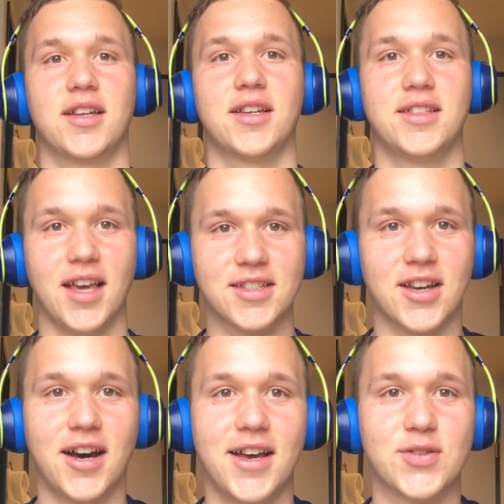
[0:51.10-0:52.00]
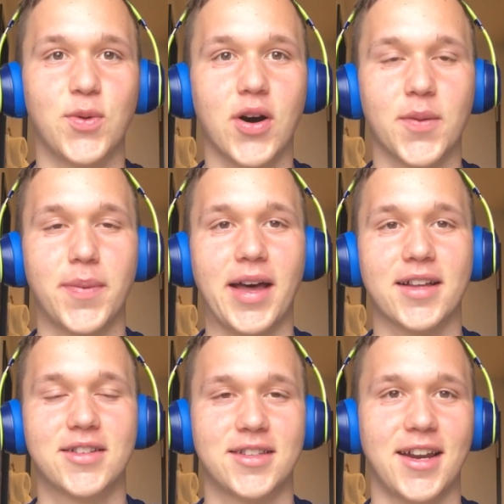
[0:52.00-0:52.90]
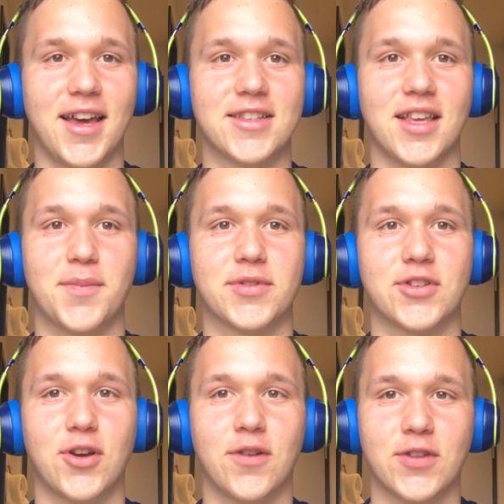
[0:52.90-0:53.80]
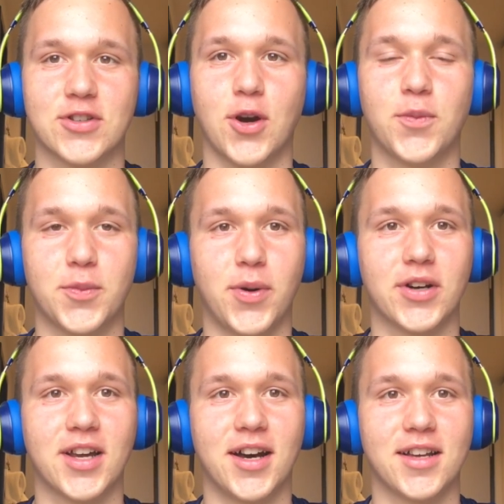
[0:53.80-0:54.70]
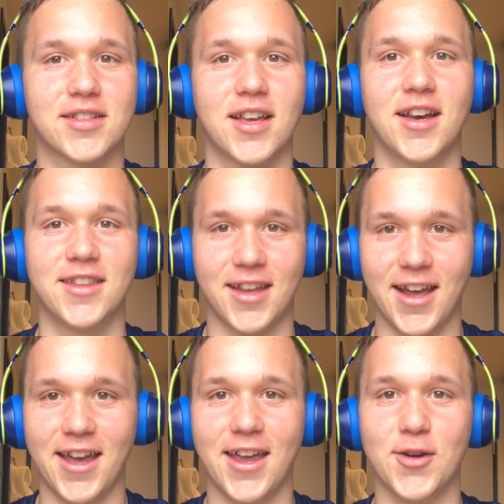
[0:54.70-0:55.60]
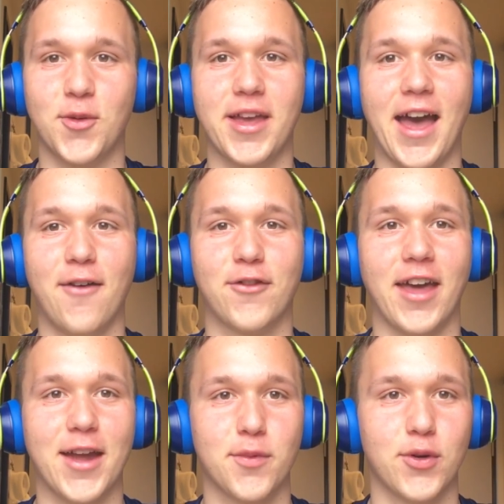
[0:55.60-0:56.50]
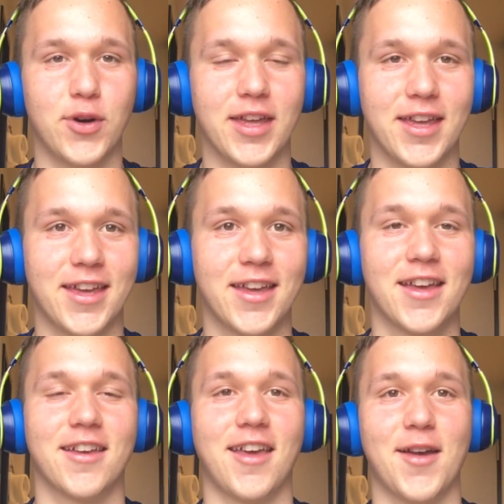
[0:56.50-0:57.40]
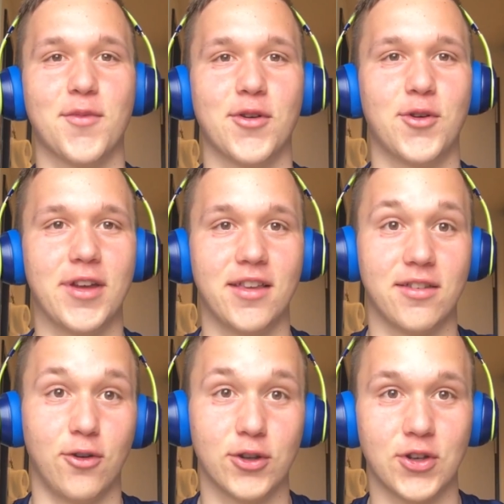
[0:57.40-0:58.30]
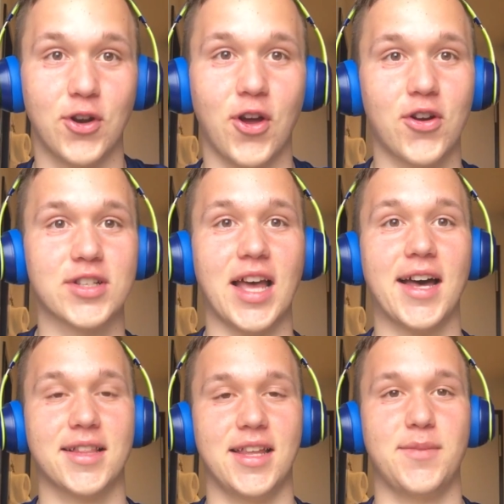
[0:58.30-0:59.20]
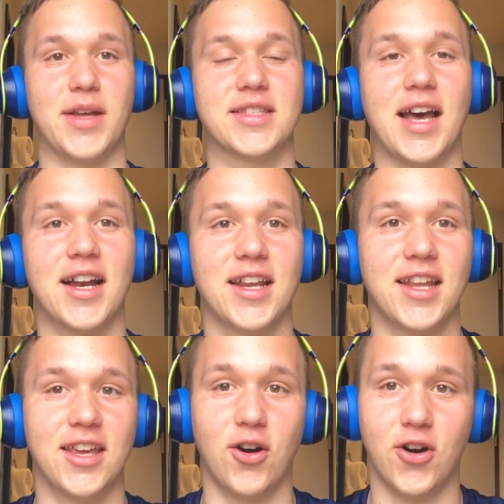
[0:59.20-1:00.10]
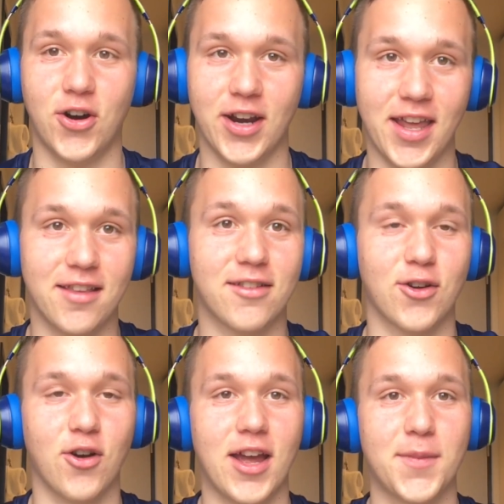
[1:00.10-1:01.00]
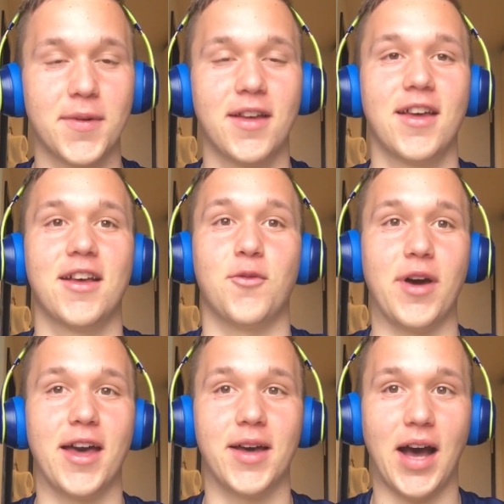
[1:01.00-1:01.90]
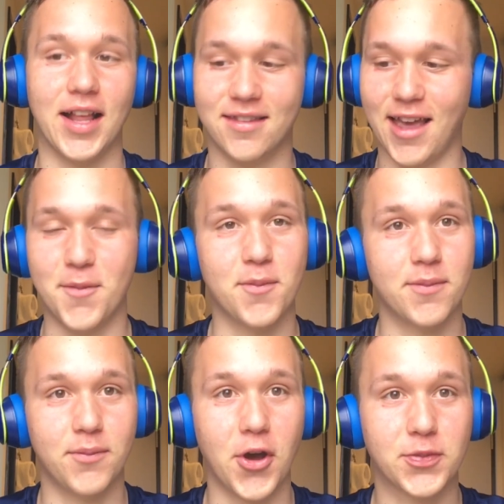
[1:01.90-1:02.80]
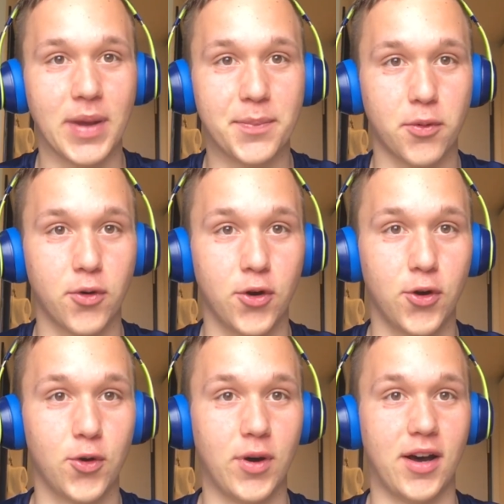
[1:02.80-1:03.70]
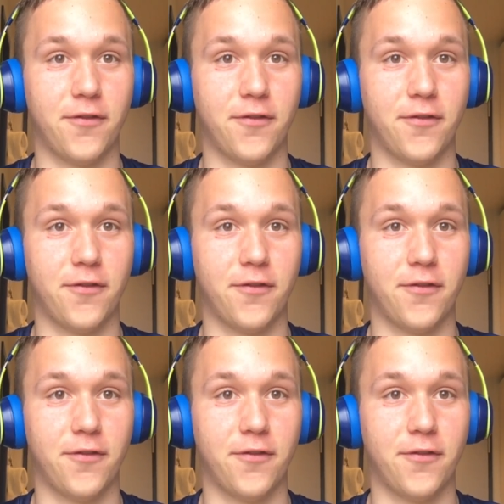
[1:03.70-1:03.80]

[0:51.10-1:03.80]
Yes, guys, welcome back to today's episode of the Sculpted podcast. Today we have Gabriel here. Gabriel is also known as Athlete Mentality on Instagram, where I'd say most people who are